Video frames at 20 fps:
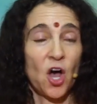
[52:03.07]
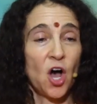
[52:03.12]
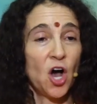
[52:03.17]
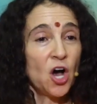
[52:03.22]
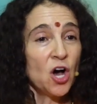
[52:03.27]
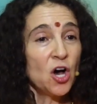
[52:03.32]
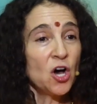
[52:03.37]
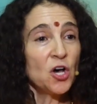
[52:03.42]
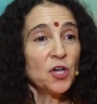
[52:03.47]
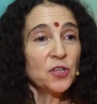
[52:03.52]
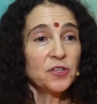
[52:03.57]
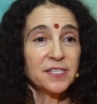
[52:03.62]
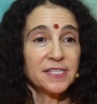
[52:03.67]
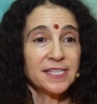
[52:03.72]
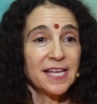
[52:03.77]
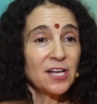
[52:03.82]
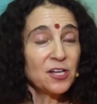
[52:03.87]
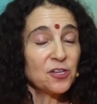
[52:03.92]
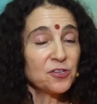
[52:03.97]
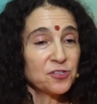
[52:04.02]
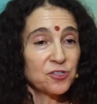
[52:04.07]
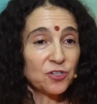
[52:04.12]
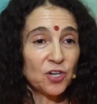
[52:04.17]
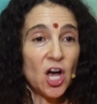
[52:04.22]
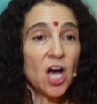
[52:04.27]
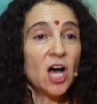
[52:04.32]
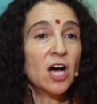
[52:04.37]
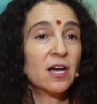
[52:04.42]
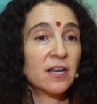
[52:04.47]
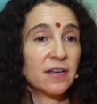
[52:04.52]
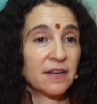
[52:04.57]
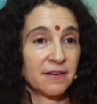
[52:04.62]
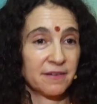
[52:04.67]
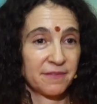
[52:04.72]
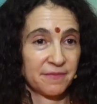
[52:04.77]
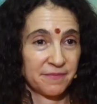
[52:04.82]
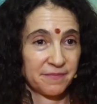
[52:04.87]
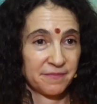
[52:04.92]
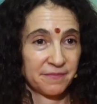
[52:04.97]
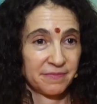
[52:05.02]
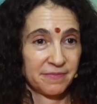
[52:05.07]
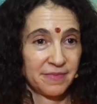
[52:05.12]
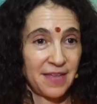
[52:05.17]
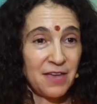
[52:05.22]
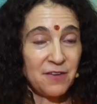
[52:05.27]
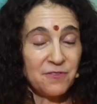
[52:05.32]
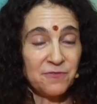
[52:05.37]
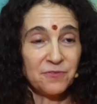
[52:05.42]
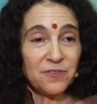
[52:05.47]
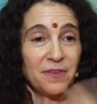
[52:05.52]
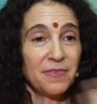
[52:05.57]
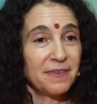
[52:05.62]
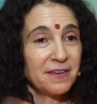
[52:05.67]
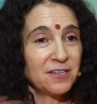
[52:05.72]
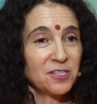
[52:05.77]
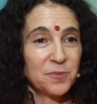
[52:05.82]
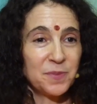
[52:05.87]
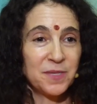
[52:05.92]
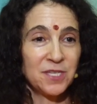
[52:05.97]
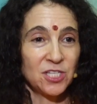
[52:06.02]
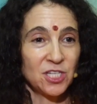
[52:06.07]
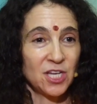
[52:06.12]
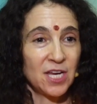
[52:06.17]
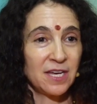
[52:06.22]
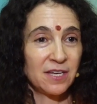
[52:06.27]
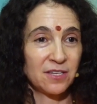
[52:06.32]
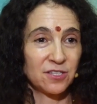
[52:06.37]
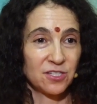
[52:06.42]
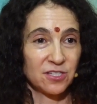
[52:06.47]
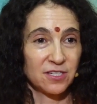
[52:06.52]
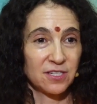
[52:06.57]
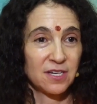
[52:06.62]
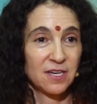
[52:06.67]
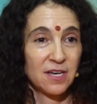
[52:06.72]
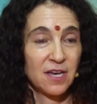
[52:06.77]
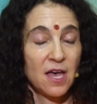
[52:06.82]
All the cells are gone. Everything's been changed.